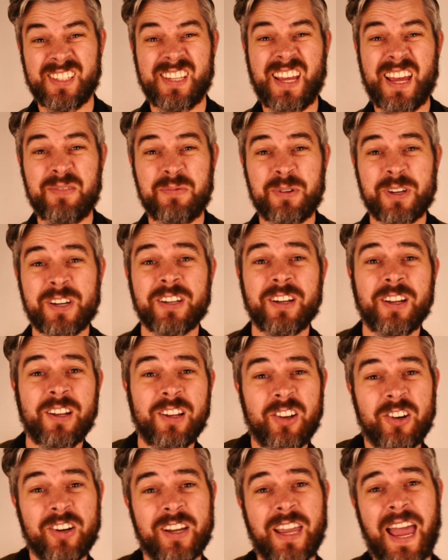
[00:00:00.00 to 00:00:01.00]
Today we're going to
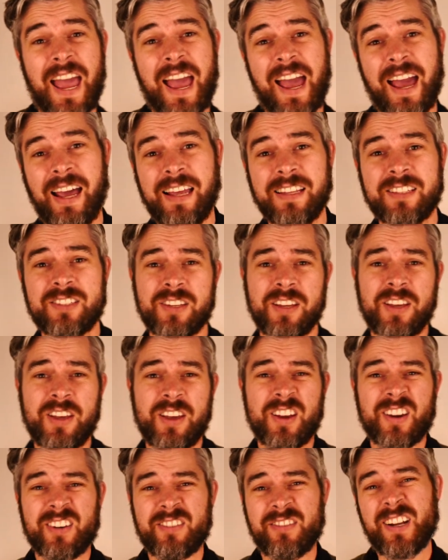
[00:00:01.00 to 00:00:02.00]
look at
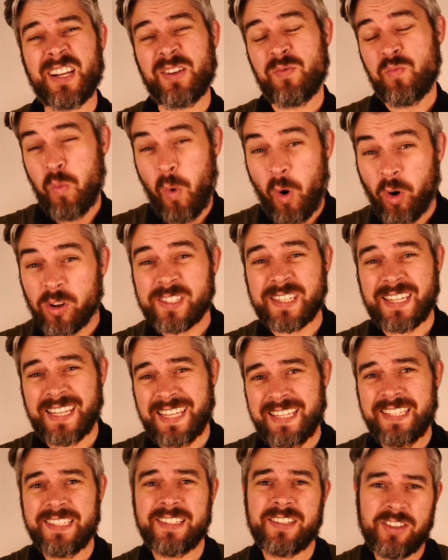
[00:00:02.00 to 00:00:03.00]
really what
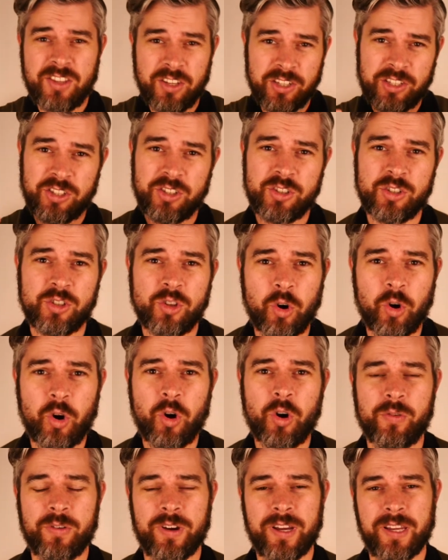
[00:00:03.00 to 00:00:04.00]
is the
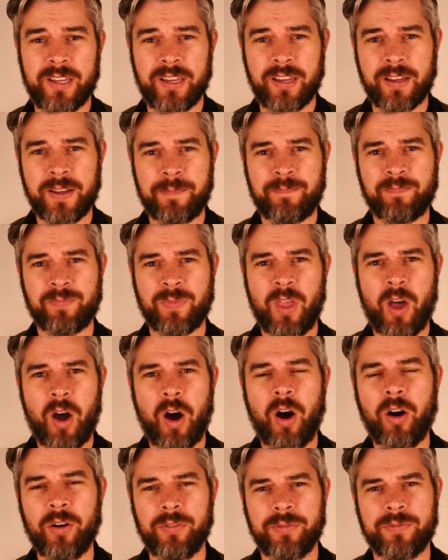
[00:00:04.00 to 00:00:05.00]
story
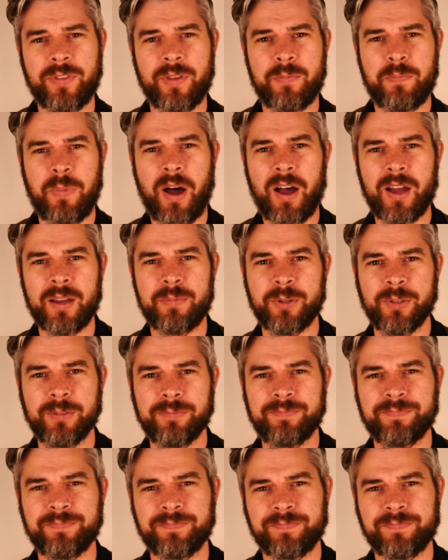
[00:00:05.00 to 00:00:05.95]
of the Bible.